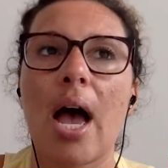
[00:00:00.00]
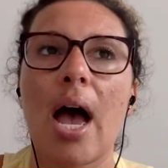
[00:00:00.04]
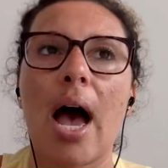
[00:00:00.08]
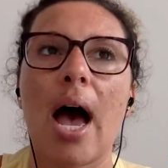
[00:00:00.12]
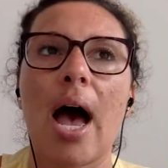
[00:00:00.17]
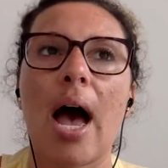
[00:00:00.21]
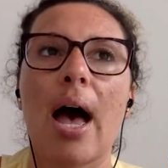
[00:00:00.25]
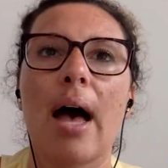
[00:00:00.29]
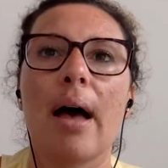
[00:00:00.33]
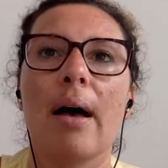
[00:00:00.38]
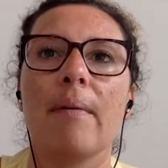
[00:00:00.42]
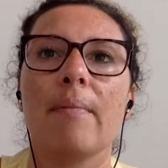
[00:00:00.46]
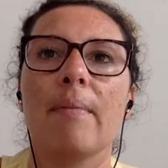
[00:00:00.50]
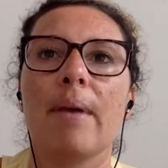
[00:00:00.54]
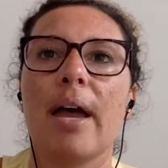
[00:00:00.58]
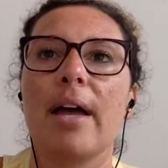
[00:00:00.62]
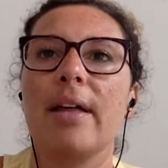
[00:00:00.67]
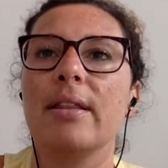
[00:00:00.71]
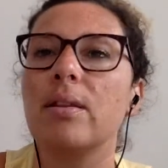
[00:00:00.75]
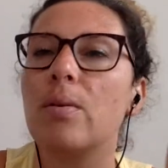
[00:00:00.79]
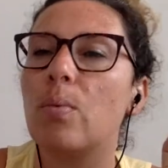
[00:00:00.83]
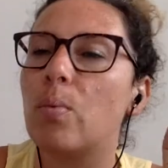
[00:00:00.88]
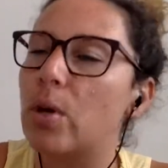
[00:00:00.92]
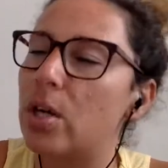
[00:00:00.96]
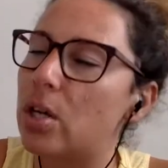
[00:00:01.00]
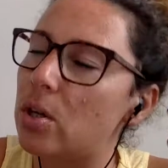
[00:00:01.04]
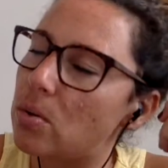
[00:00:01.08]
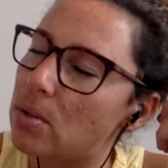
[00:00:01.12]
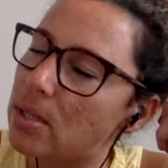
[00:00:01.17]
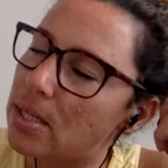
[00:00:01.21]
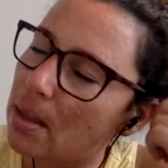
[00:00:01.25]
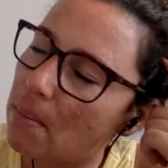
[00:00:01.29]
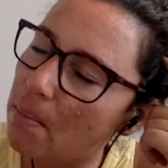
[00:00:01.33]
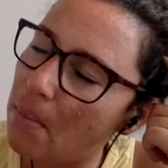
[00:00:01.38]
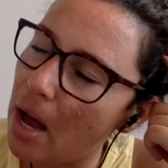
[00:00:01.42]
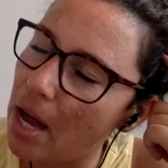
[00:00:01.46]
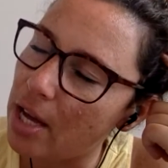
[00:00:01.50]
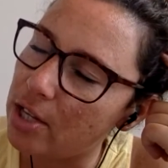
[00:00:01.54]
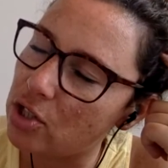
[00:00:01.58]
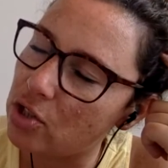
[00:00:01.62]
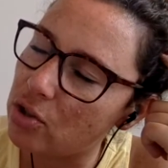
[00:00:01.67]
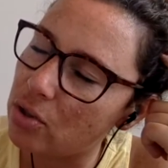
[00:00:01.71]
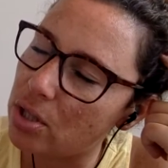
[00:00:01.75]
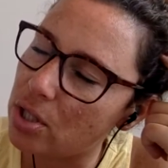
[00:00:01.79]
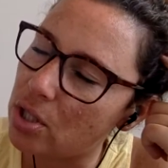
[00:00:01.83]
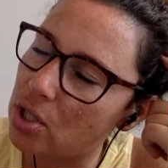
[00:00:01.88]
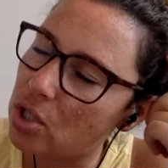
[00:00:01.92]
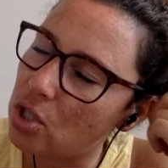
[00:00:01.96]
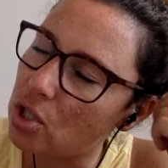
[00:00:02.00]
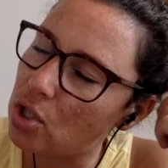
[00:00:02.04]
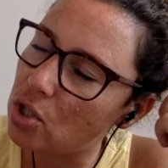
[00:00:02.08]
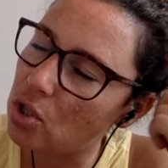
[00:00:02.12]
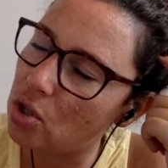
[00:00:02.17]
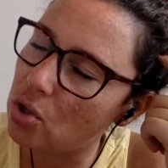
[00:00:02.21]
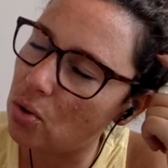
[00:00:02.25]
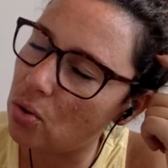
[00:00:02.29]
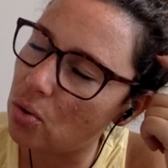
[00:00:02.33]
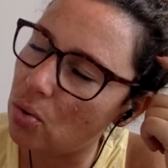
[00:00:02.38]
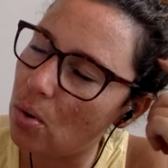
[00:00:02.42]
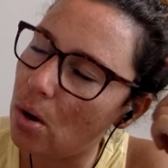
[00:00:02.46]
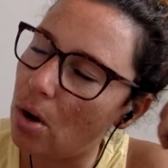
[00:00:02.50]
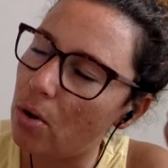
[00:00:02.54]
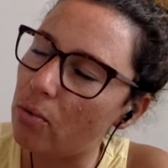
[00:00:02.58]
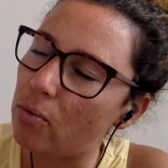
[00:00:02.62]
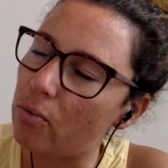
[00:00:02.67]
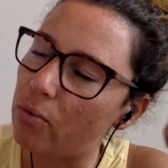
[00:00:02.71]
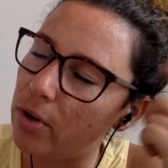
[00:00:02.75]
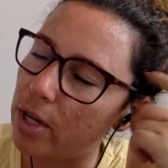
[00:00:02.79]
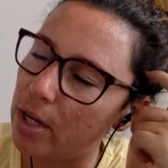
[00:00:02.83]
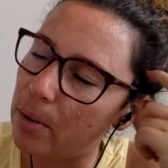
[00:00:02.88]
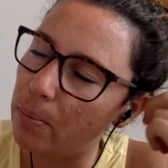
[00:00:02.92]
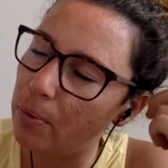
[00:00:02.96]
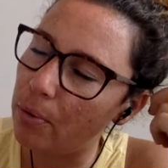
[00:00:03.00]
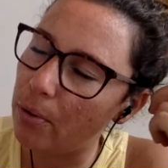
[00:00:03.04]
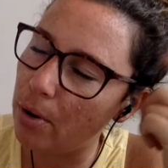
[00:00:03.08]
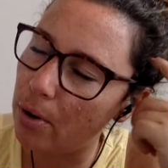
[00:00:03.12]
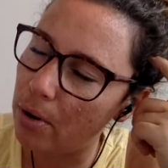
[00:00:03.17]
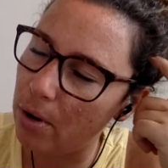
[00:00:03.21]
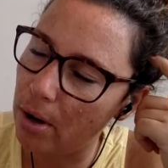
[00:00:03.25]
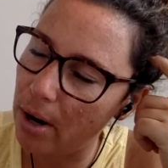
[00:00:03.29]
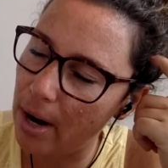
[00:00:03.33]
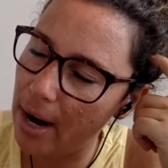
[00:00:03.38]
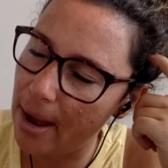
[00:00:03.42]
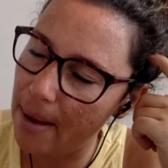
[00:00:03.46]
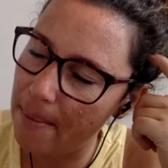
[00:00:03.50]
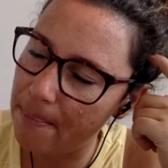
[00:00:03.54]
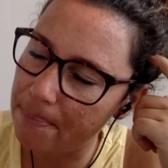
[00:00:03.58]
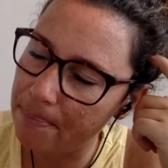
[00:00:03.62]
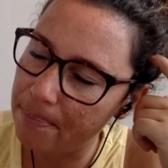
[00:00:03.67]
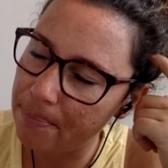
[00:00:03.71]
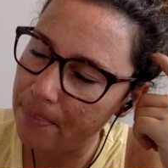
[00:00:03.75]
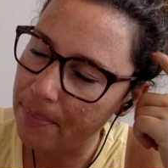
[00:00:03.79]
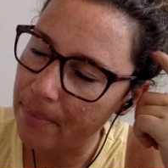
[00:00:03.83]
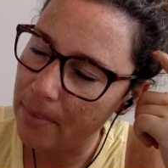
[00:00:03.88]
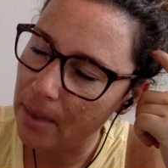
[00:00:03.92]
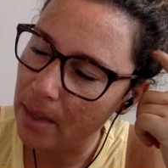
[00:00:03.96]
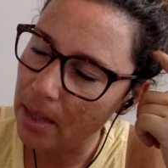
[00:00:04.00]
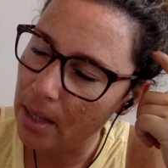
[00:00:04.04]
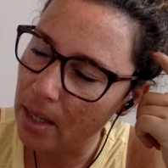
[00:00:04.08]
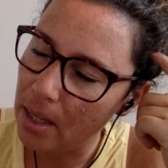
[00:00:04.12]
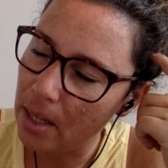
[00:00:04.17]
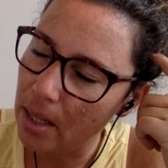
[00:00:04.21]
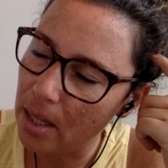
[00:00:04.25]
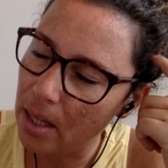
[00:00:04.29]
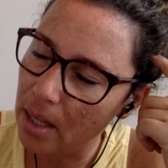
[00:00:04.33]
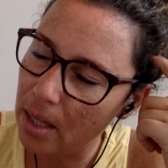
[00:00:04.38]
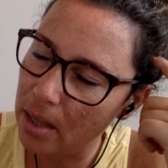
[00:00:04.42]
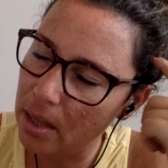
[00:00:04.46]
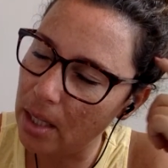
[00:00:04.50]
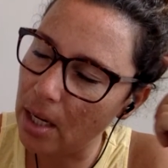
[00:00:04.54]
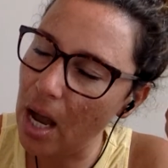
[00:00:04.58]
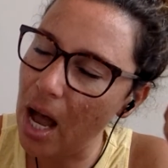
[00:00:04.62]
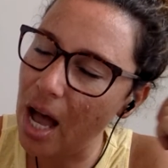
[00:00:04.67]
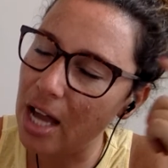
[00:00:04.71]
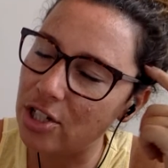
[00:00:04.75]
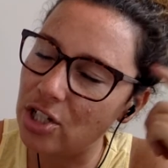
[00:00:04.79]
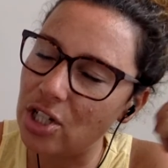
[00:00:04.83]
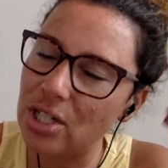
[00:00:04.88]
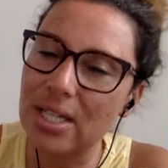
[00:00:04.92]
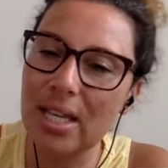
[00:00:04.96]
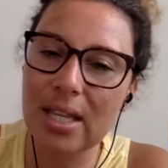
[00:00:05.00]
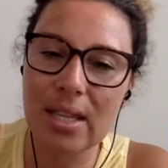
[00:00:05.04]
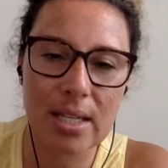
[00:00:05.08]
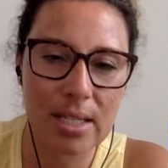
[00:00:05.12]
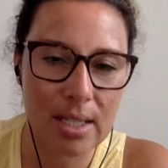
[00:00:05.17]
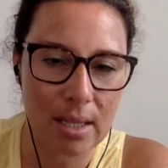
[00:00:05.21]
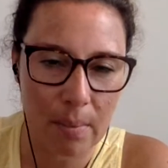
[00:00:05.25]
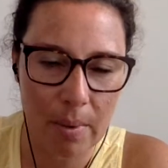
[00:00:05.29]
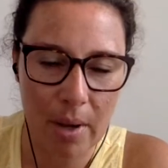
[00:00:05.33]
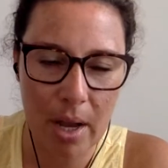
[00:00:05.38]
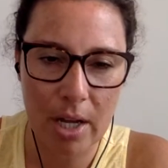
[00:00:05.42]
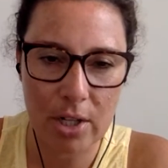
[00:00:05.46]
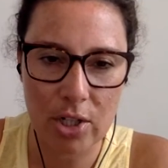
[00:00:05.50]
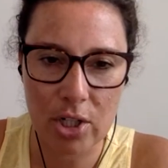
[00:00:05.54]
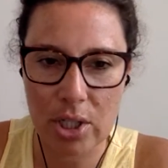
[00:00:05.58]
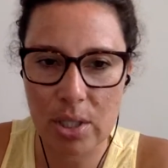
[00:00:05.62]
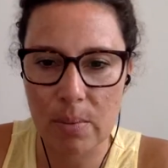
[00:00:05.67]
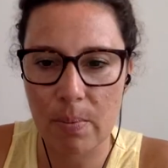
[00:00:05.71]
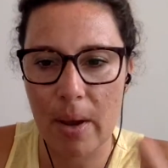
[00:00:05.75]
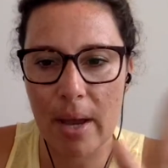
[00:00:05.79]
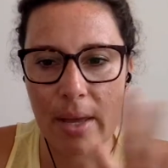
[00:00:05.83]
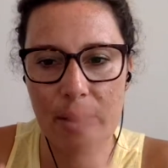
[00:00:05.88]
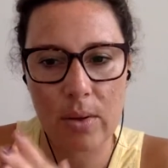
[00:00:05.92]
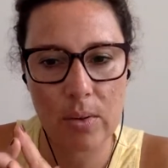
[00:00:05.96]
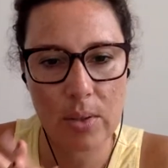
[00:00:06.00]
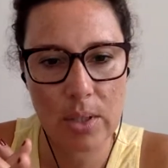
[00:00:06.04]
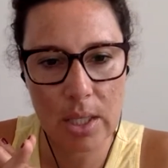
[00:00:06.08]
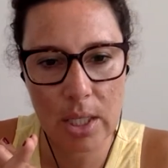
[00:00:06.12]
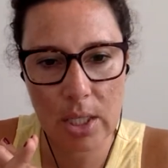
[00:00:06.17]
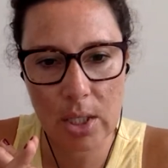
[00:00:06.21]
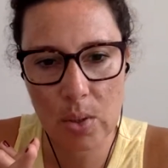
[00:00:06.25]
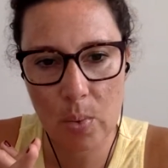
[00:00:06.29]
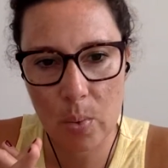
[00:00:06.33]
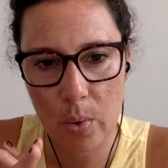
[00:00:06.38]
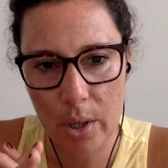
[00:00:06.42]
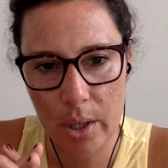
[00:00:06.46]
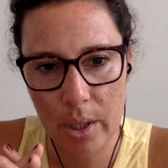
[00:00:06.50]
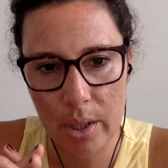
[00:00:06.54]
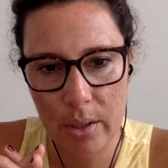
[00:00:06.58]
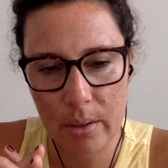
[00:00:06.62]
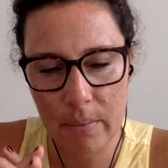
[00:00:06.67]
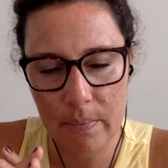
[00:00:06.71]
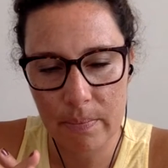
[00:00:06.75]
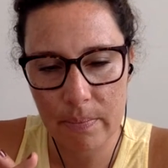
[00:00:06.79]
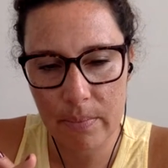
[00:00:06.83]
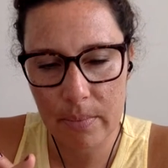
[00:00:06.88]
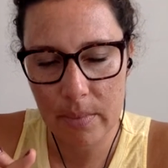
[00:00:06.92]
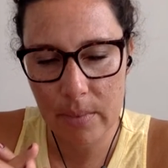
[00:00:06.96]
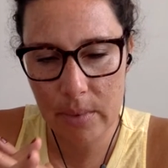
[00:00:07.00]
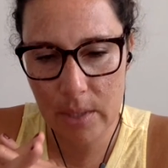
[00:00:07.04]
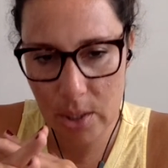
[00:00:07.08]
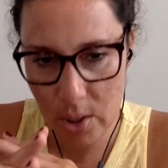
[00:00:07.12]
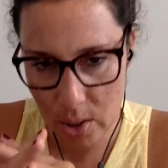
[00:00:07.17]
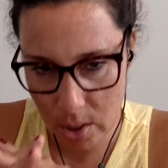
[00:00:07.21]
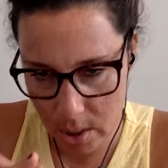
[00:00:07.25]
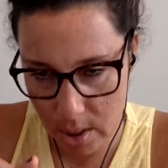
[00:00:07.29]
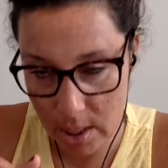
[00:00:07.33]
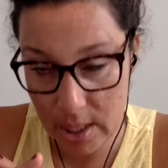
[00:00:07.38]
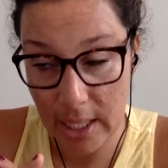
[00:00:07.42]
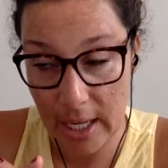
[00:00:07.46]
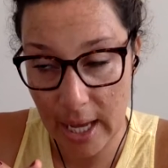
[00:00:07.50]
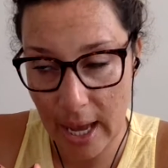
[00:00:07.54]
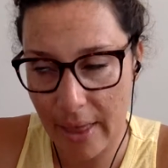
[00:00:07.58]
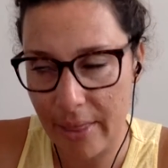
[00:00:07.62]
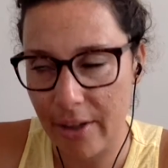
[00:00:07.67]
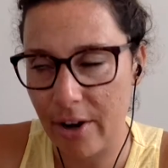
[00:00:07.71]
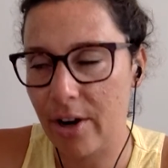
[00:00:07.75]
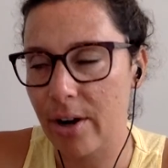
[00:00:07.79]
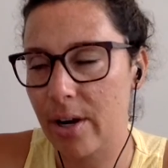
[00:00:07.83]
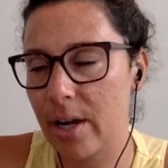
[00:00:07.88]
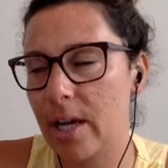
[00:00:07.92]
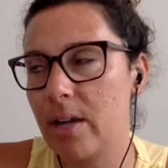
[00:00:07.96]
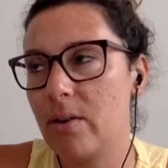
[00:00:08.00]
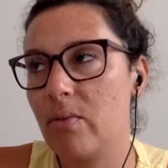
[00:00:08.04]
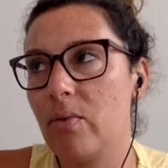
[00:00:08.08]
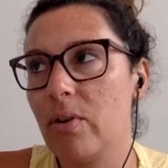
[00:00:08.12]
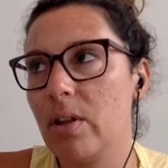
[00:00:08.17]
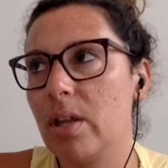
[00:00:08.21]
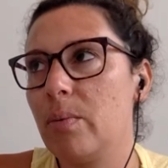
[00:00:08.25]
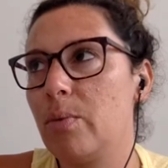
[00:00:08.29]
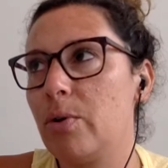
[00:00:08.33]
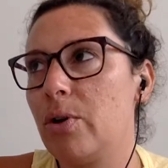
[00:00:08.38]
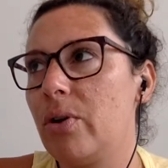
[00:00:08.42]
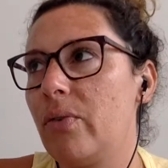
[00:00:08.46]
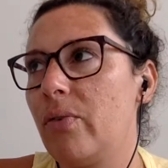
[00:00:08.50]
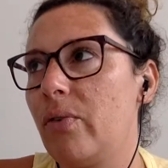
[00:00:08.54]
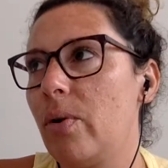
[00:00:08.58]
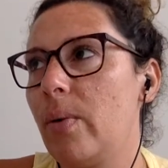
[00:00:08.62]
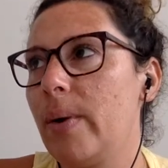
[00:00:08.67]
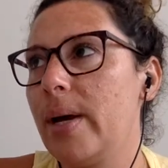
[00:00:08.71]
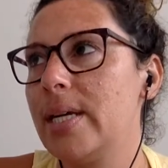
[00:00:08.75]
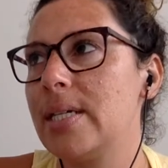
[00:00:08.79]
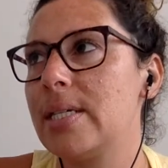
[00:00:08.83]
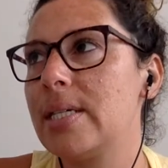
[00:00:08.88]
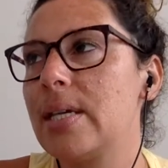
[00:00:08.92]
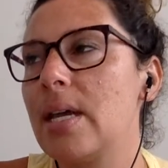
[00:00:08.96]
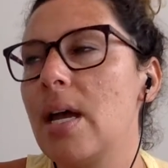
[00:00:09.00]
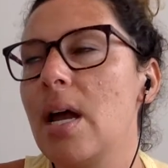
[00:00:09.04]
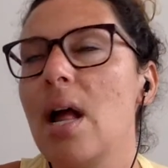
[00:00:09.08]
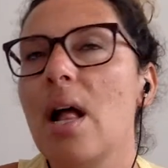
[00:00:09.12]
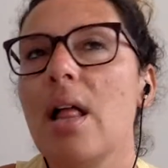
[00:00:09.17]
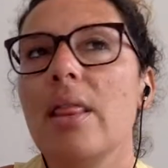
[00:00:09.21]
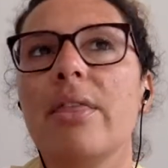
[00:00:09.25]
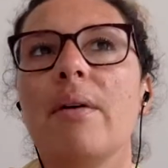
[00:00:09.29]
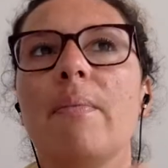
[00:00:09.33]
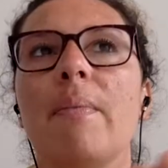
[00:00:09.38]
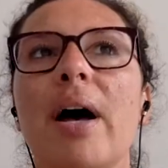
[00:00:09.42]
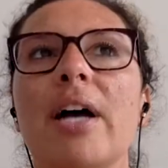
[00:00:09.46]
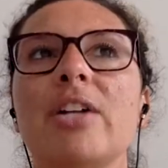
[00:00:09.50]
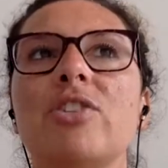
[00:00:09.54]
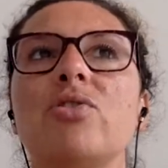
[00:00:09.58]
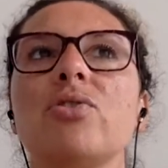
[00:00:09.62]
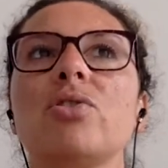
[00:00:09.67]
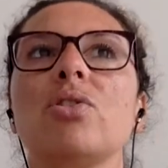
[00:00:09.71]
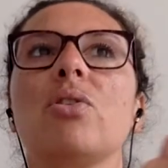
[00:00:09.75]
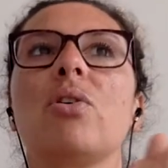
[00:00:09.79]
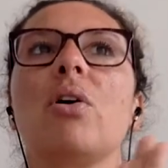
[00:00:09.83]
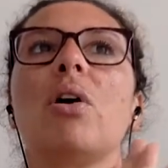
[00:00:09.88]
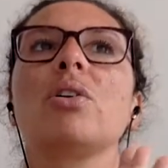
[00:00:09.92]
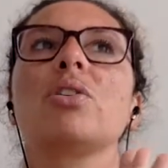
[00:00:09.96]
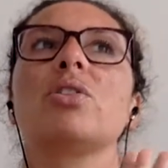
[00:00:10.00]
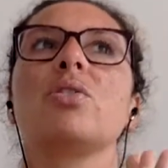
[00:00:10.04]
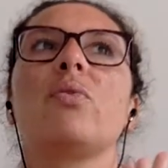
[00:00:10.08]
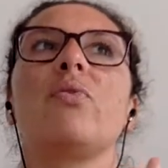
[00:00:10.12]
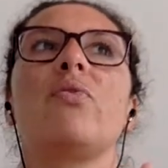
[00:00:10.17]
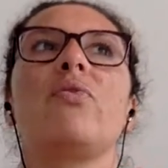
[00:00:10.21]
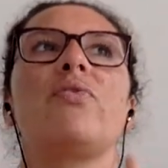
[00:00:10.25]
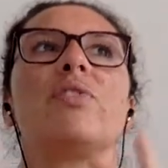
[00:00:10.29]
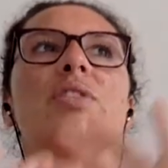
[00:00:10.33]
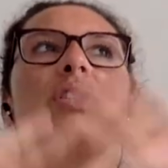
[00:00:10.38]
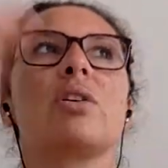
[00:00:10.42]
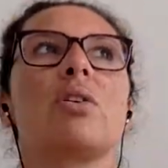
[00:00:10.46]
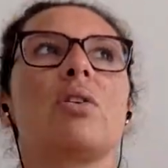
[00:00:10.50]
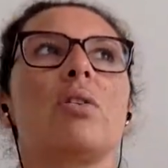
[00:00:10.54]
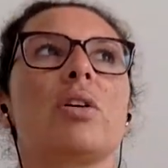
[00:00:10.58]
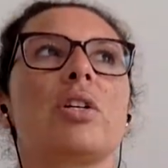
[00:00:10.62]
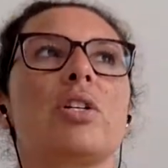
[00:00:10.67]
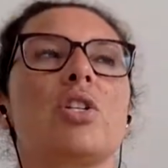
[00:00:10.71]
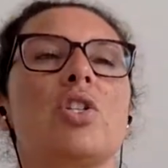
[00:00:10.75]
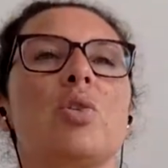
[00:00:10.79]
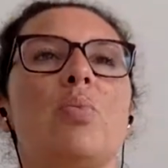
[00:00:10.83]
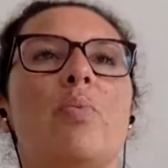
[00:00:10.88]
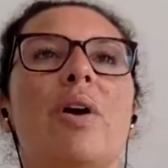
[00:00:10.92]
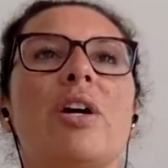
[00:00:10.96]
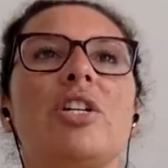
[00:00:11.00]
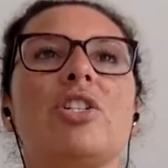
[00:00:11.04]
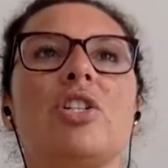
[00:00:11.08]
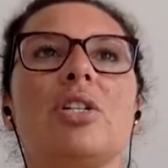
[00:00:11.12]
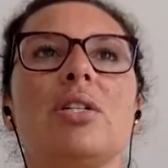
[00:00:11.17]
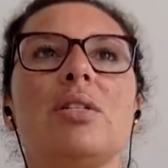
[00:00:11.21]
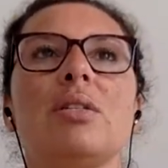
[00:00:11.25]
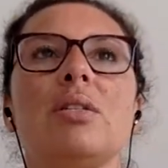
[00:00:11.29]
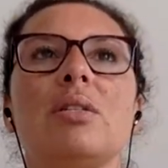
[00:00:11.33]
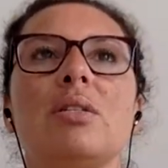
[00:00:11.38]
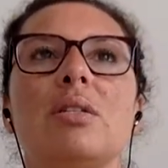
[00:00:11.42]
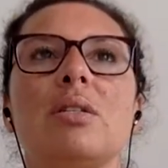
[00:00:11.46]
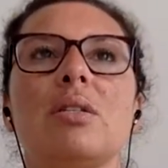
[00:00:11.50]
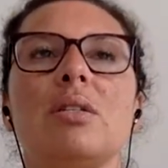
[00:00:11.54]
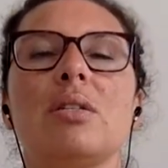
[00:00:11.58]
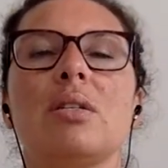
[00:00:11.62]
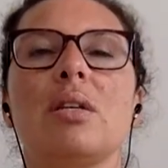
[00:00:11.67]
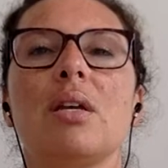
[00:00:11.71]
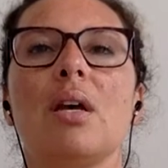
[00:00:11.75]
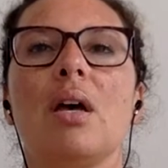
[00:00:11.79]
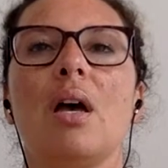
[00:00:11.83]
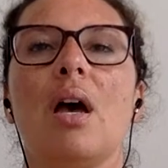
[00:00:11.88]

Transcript: And we use the mantras to reprogram the conscious and the subconscious mind. Those things work together in really beautiful ways. The mantras are also physical expressions.